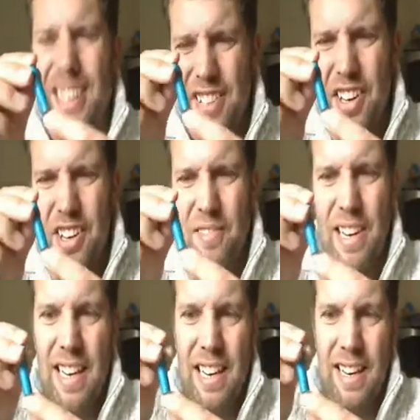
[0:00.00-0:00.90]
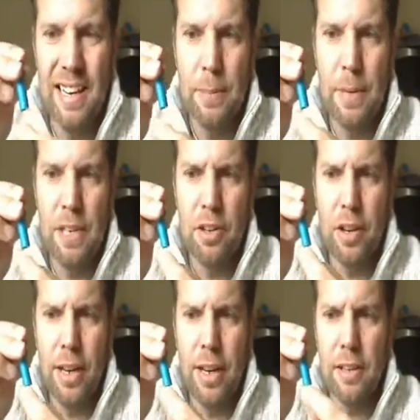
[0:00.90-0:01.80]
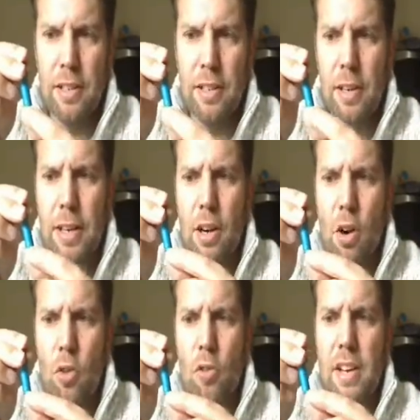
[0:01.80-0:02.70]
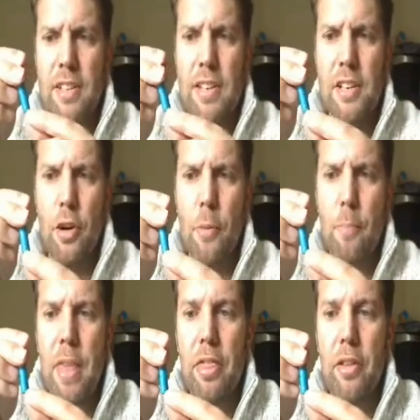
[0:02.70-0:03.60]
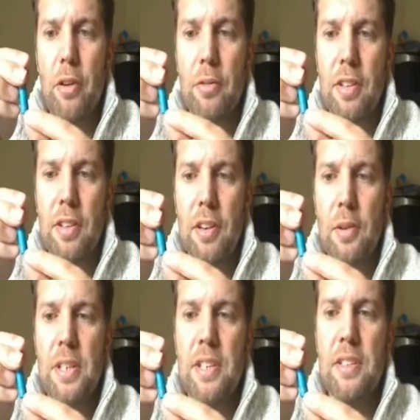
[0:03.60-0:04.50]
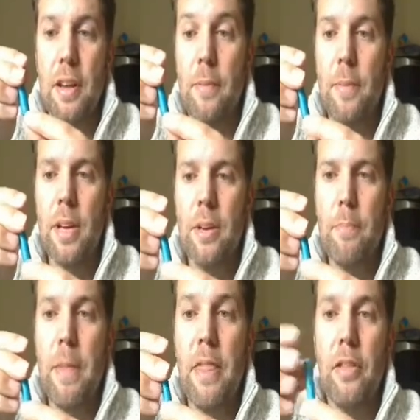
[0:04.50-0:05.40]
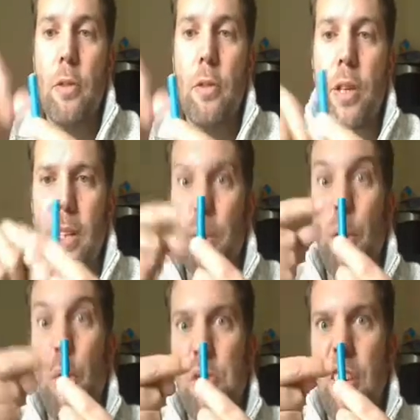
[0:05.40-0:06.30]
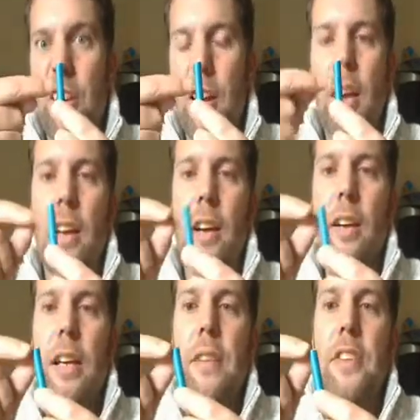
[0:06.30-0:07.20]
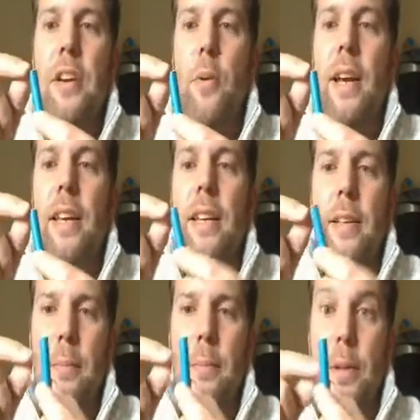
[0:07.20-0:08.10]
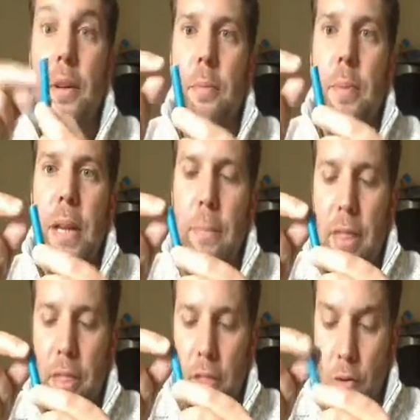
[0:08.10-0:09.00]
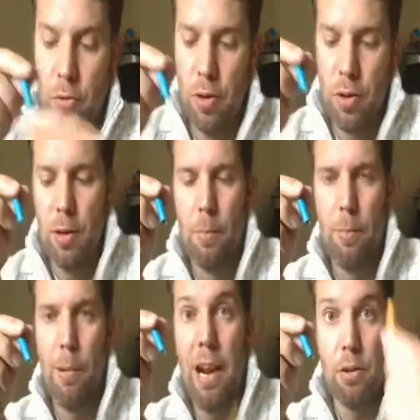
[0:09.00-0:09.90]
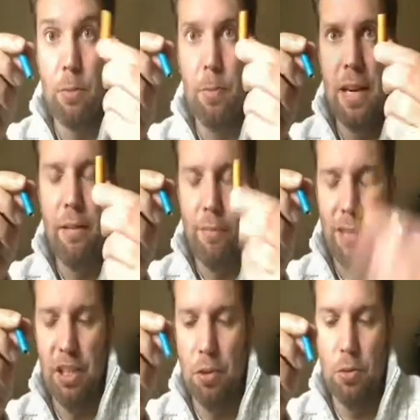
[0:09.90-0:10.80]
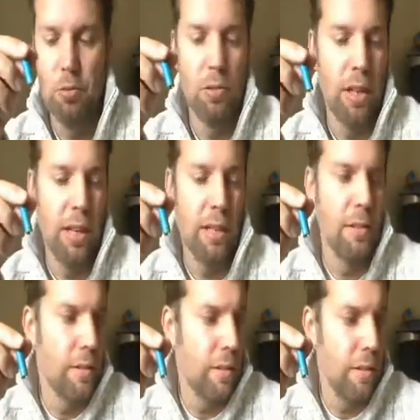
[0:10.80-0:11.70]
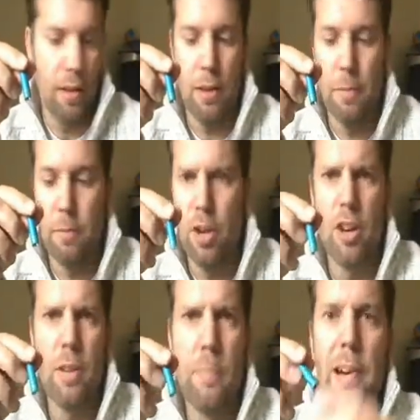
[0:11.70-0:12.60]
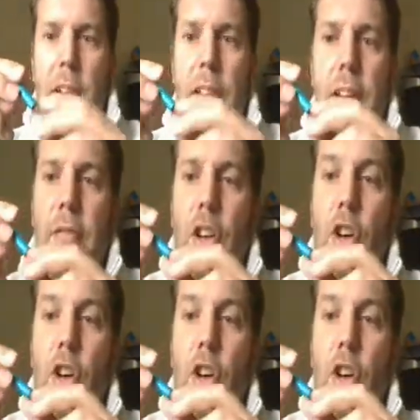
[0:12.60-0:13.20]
You can't read it in here, but it's got it in slightly gold writing. It's got menthol to tell you it's menthol, but also the colour kind of gives it away. Blue being menthol, brown being original, and darker brown I think for